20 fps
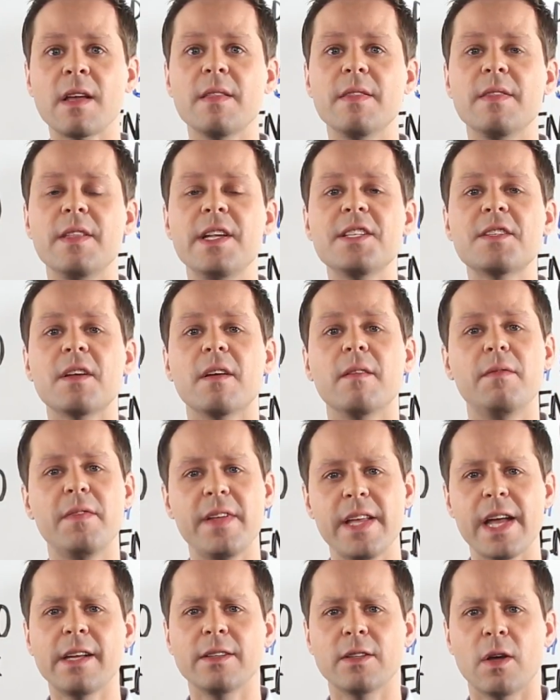These
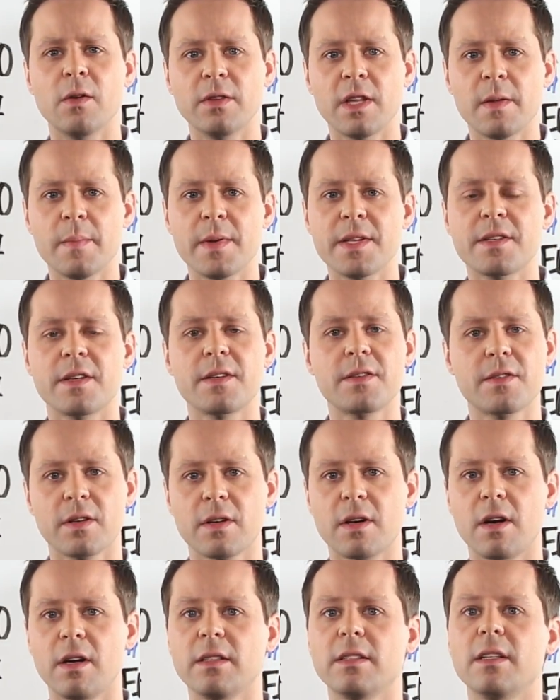VA loan limits, as they're
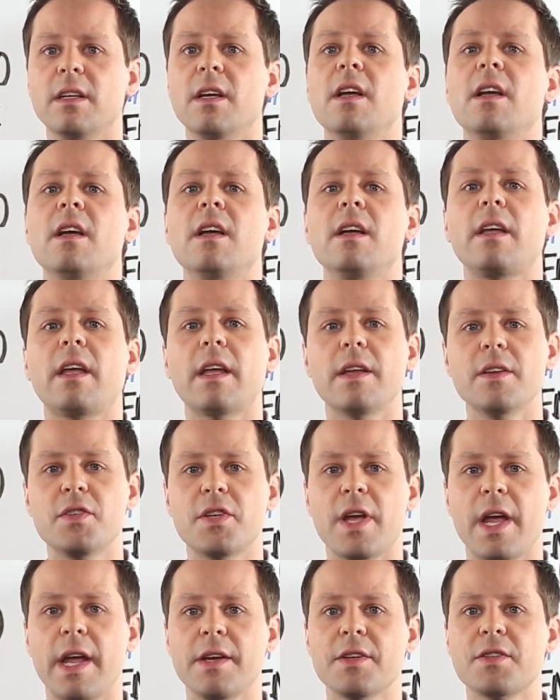called, can
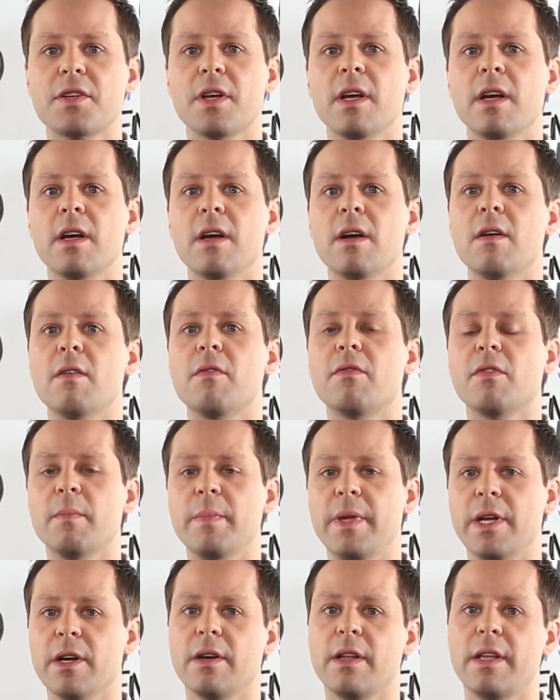change
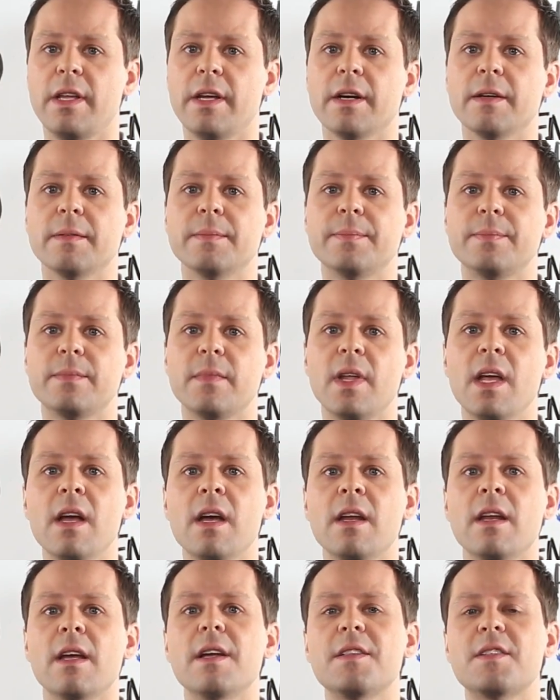from year to year.
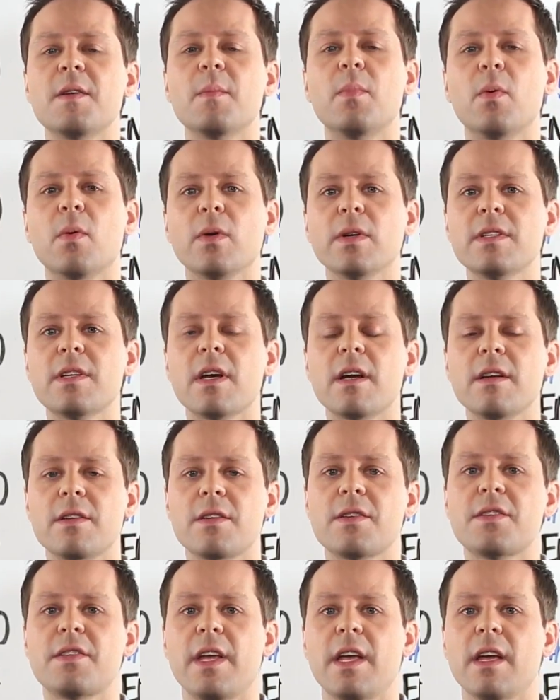Now, it's important to
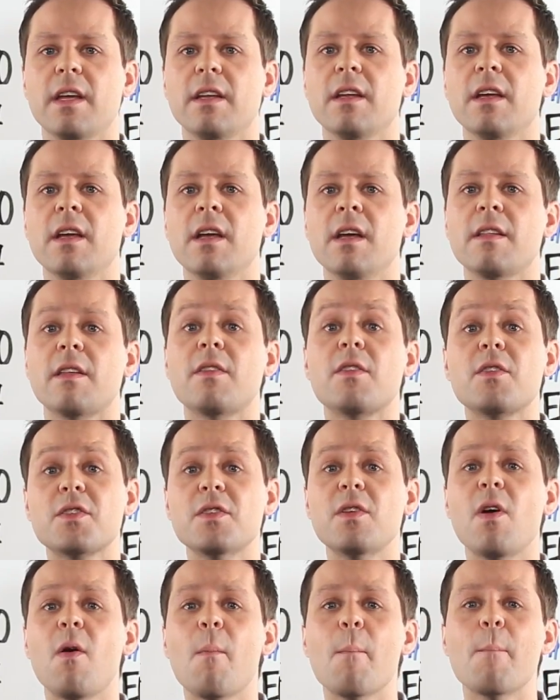understand that there's
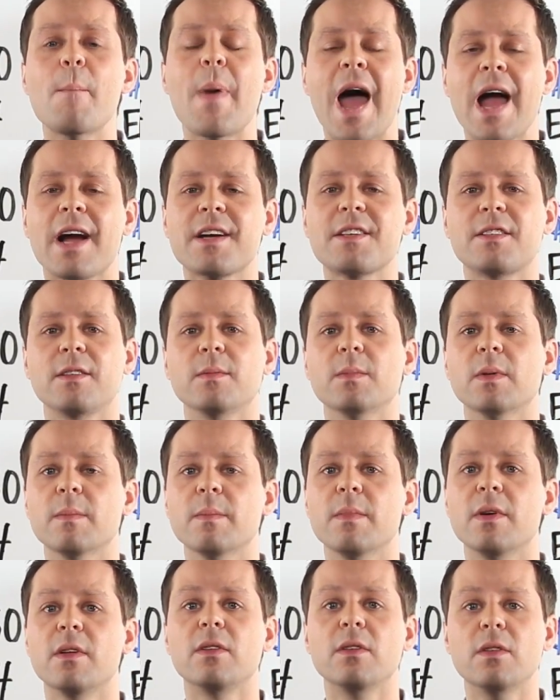no
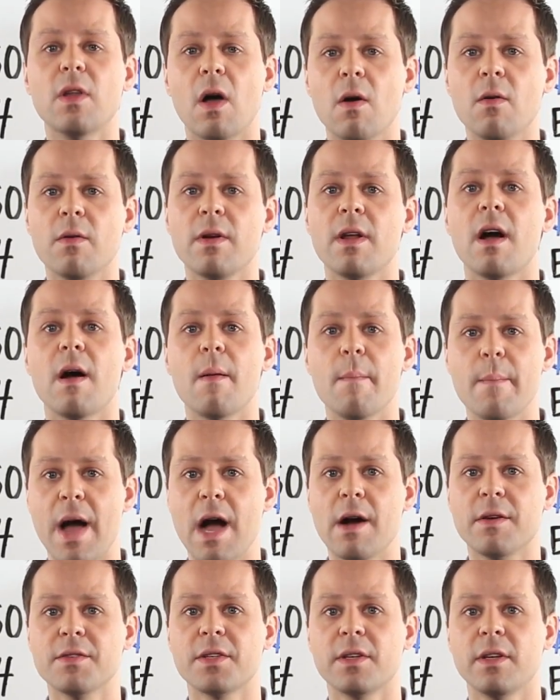maximum loan
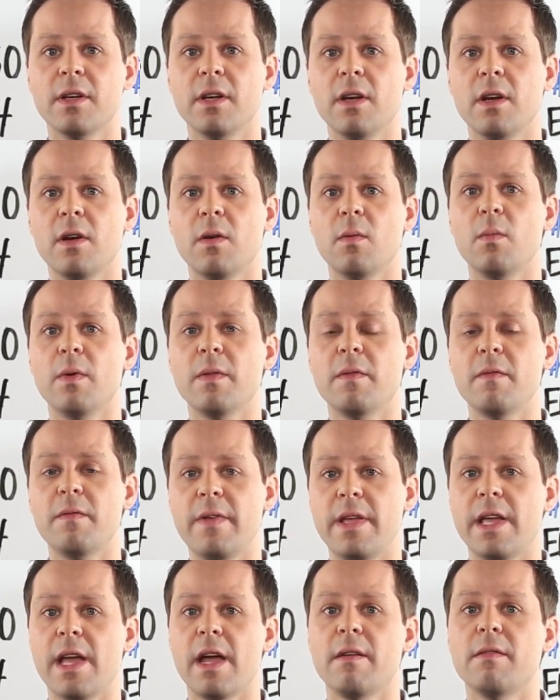amount with
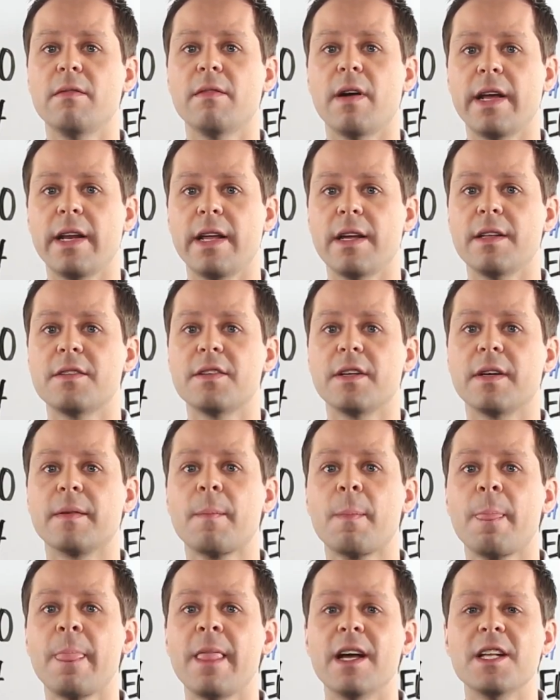VA financing.
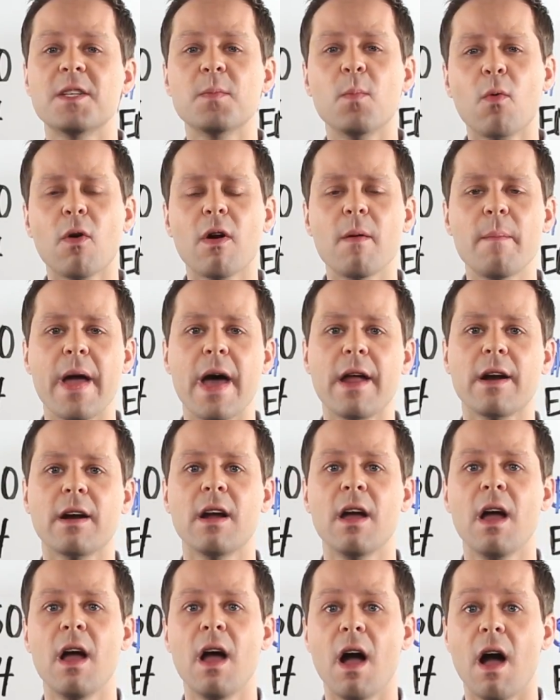It's more a
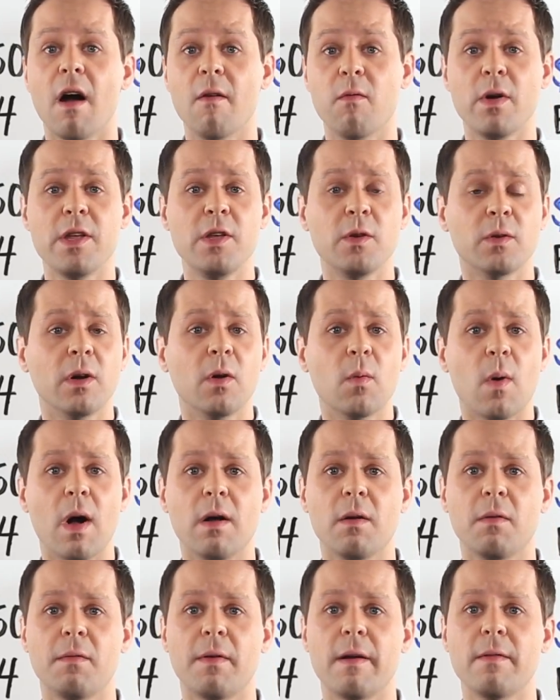matter of what you can
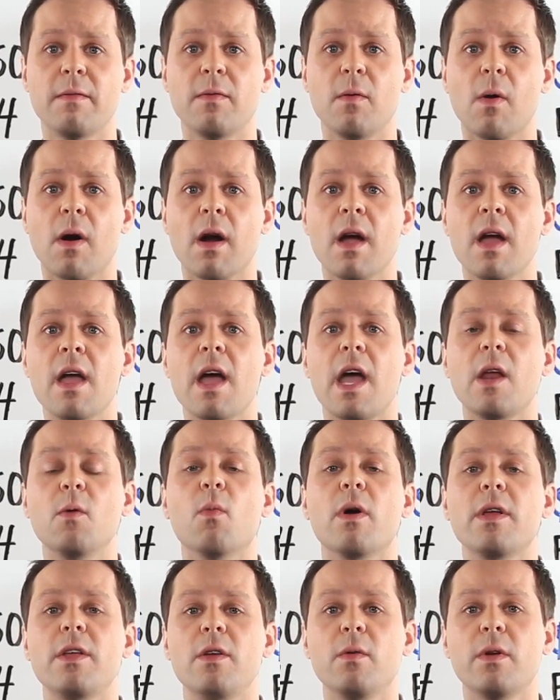qualify for and
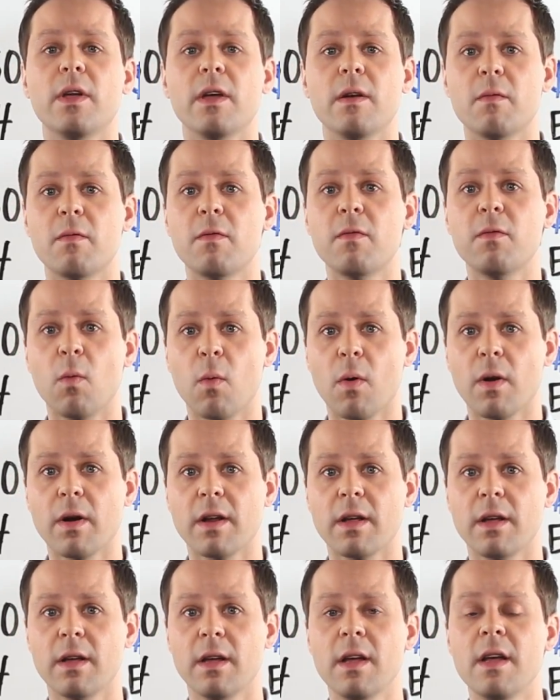what you could afford.
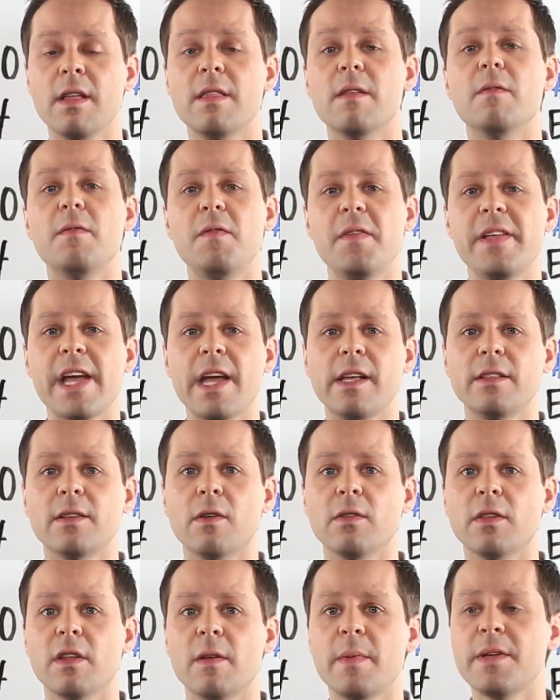The VA
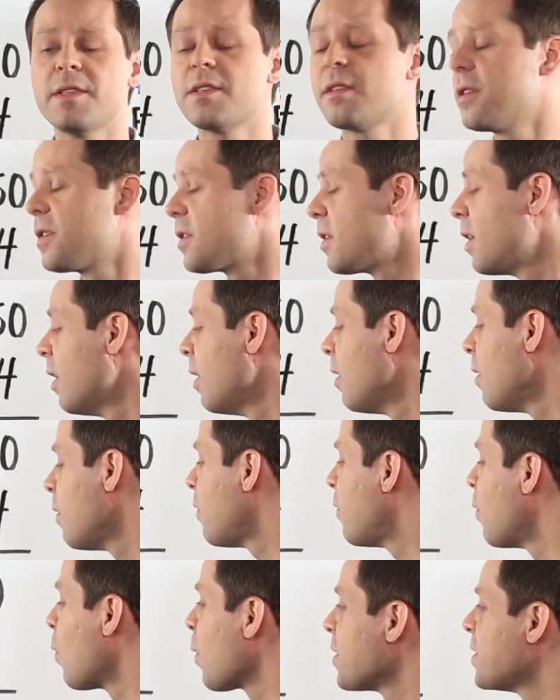loan limits, this
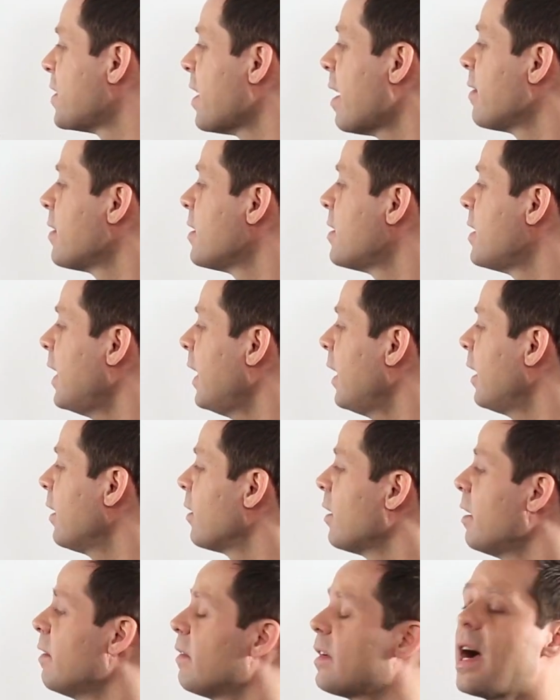417
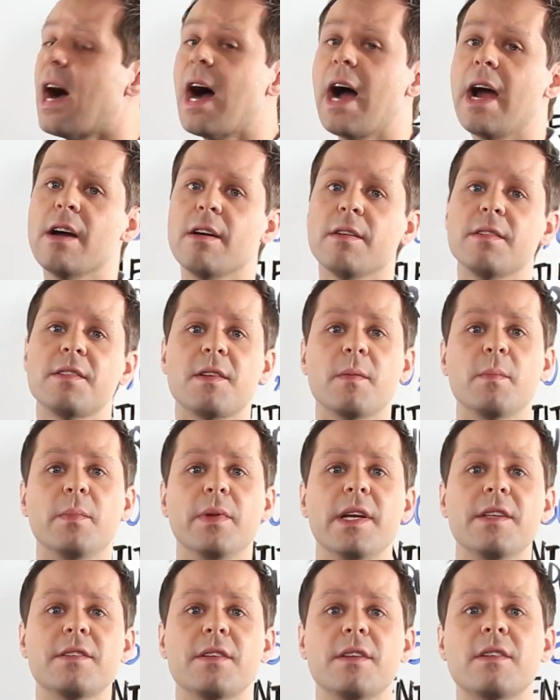or even higher in some
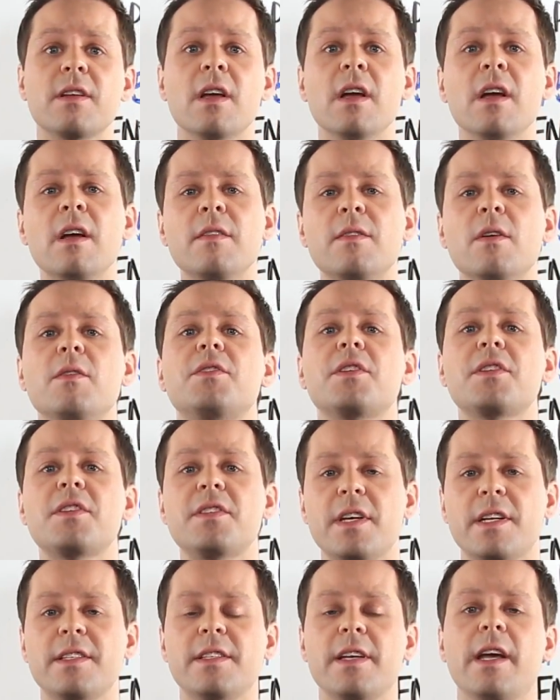places, those just
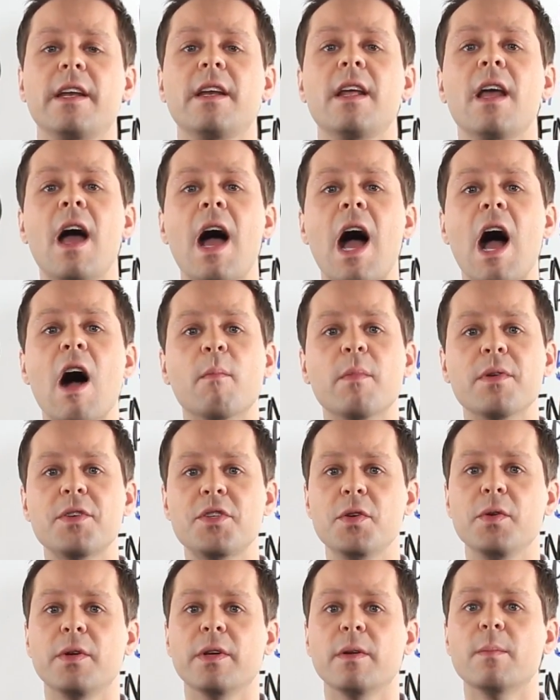dictate how
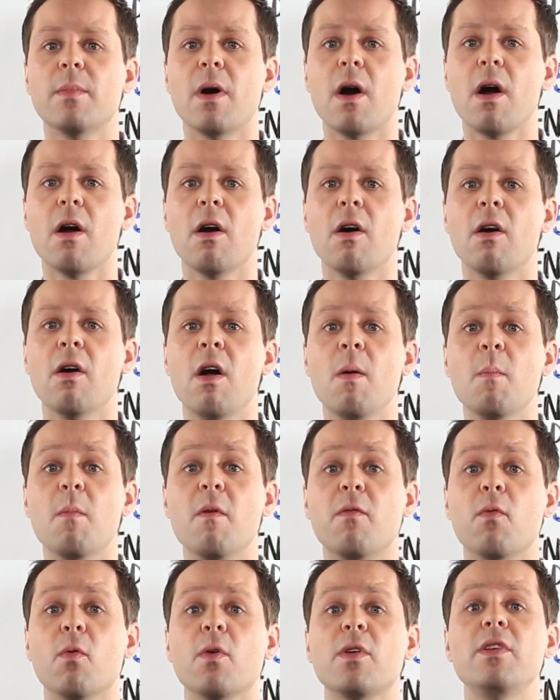much you can borrow
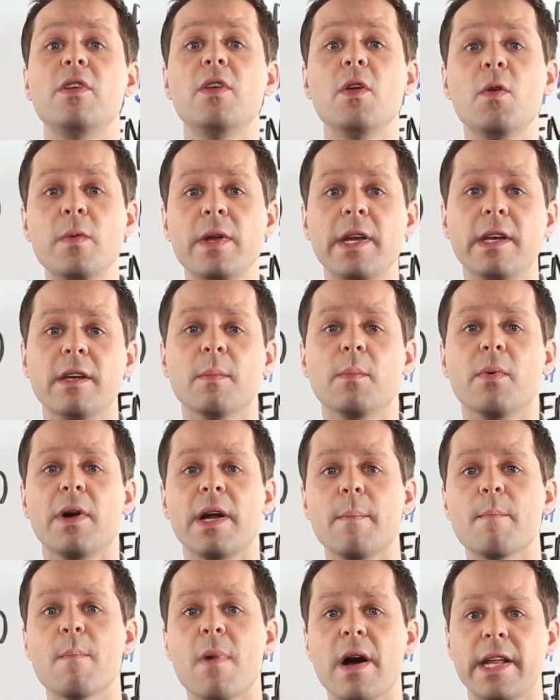before you need to
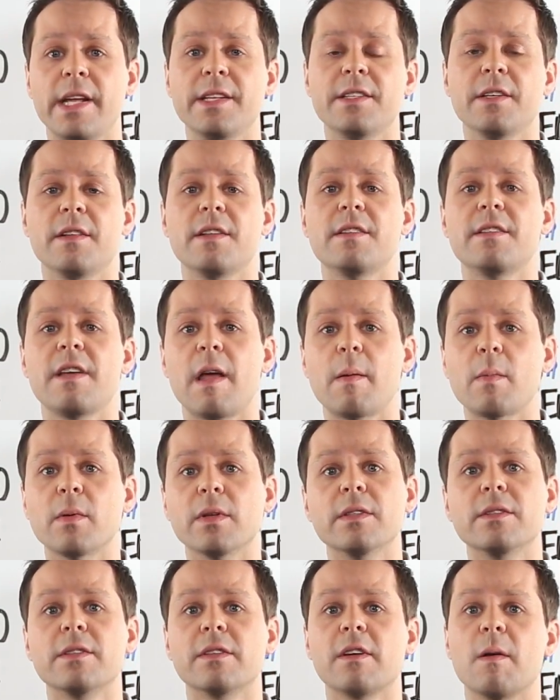bring money to the table
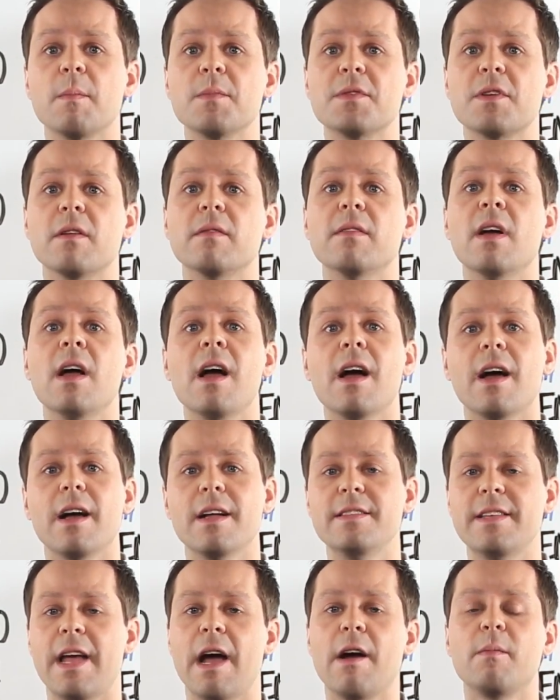in terms of
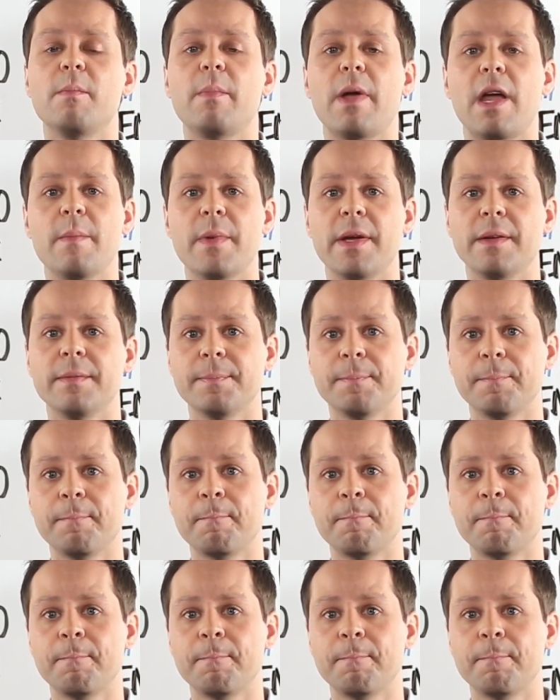a down payment.